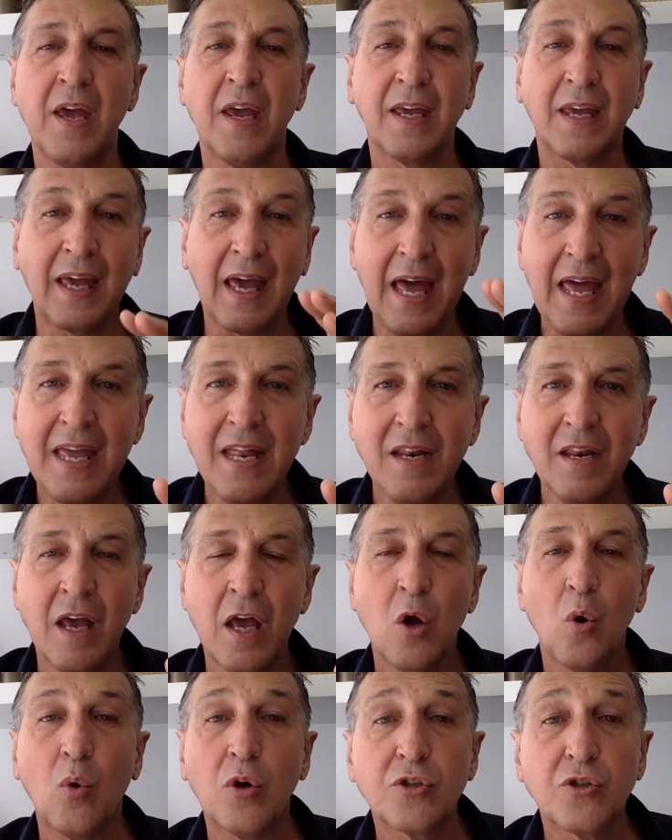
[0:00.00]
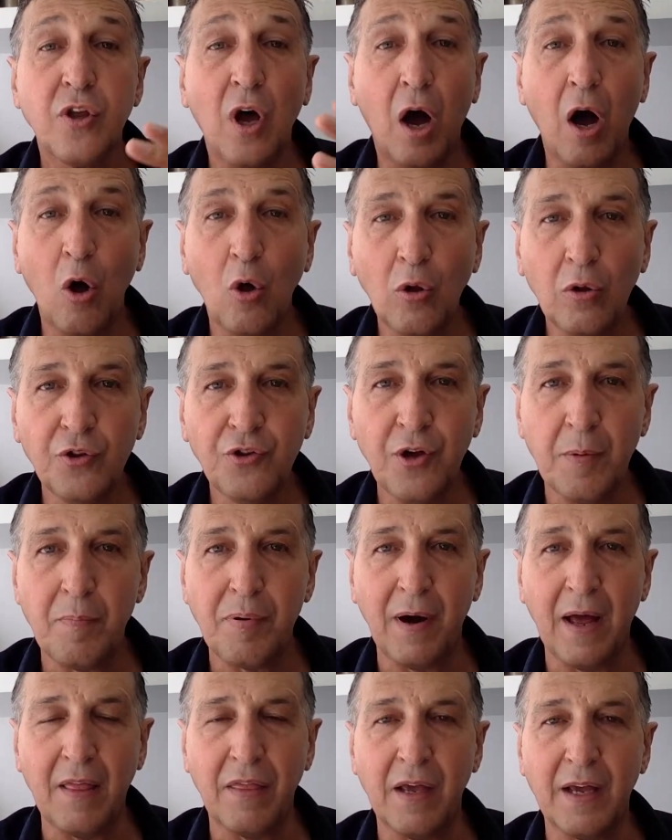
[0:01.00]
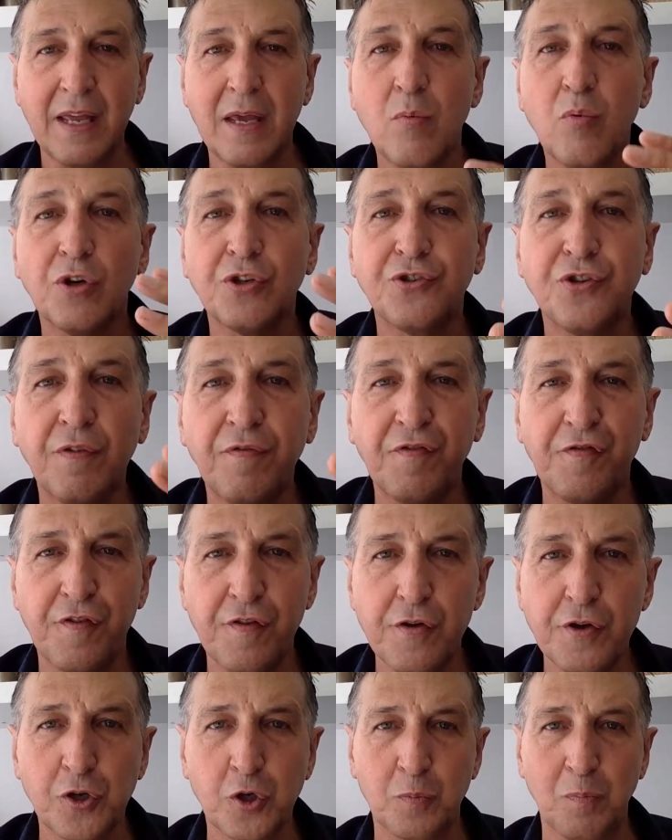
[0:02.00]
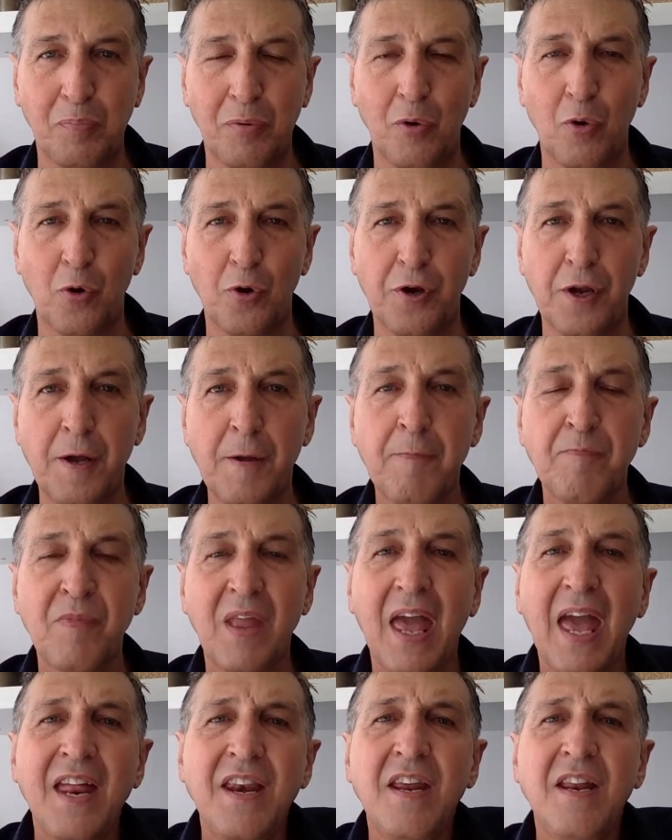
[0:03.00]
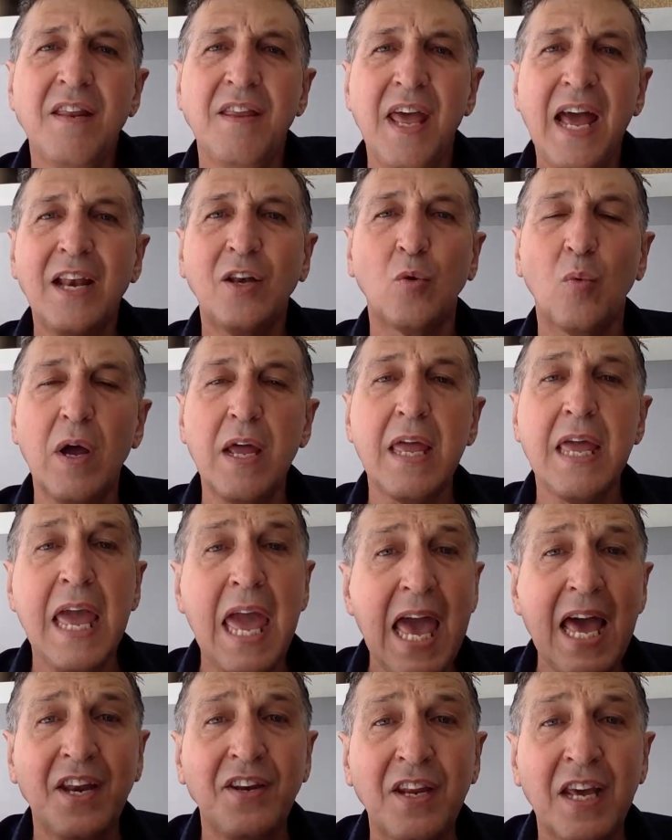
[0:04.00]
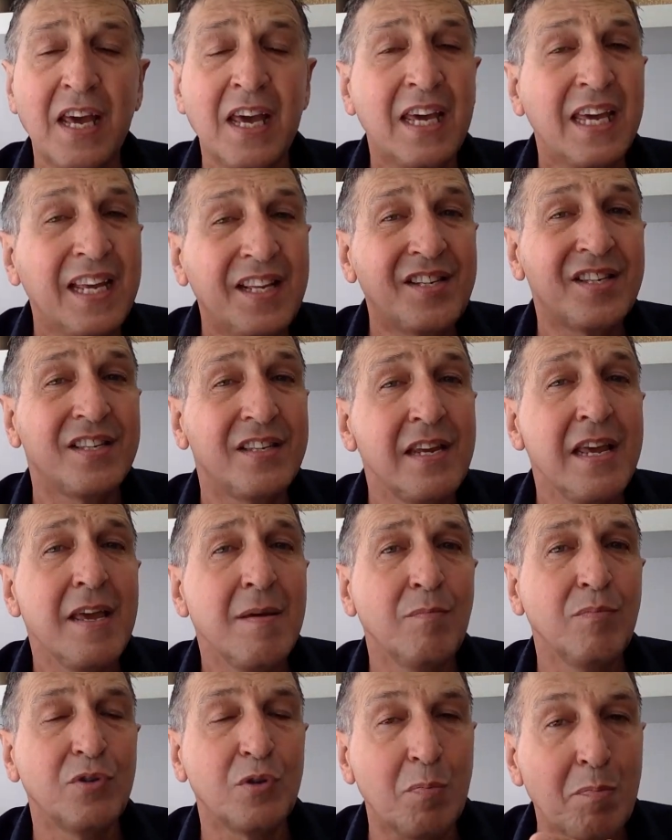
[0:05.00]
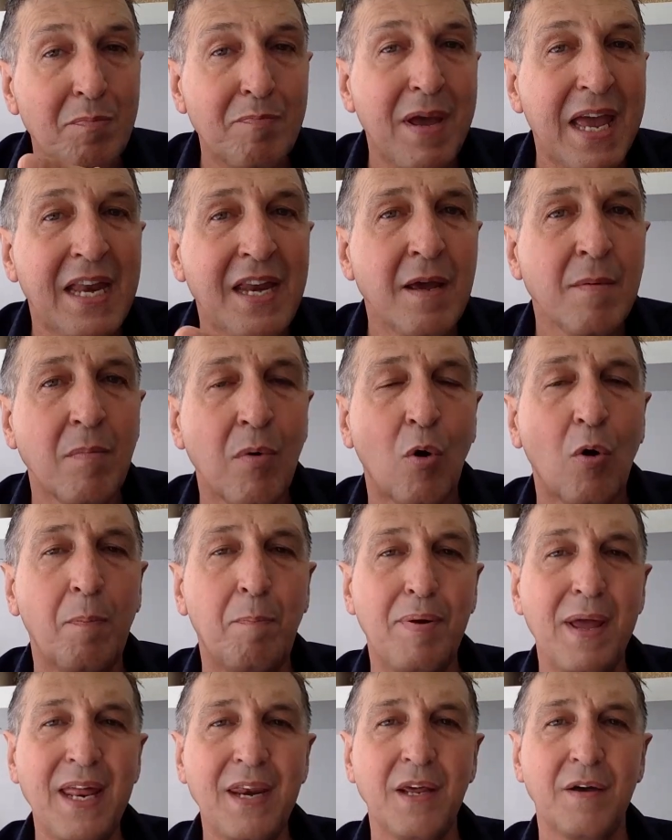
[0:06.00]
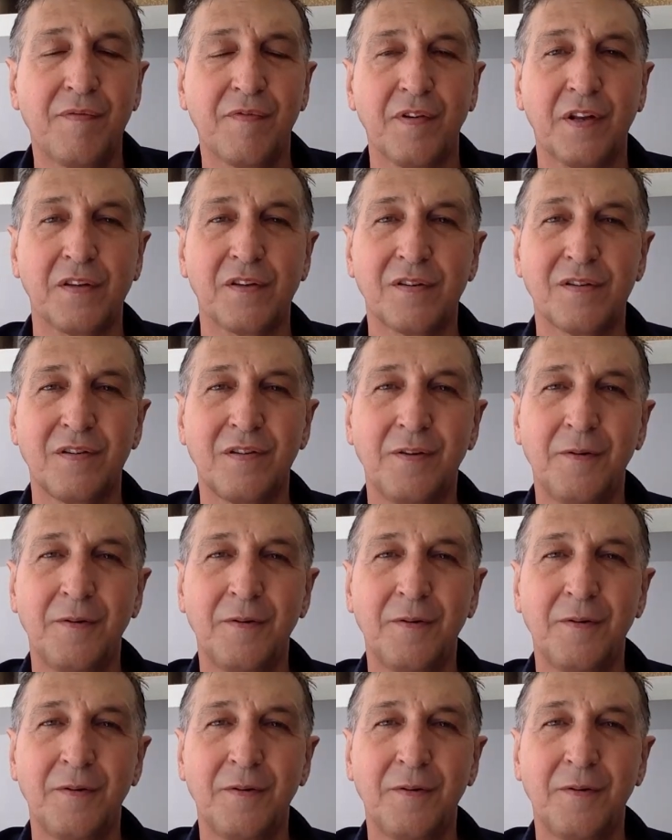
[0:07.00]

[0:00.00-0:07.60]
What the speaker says: Cain was the older brother. He was the firstborn. And in that way, he had, it seems, many more benefits.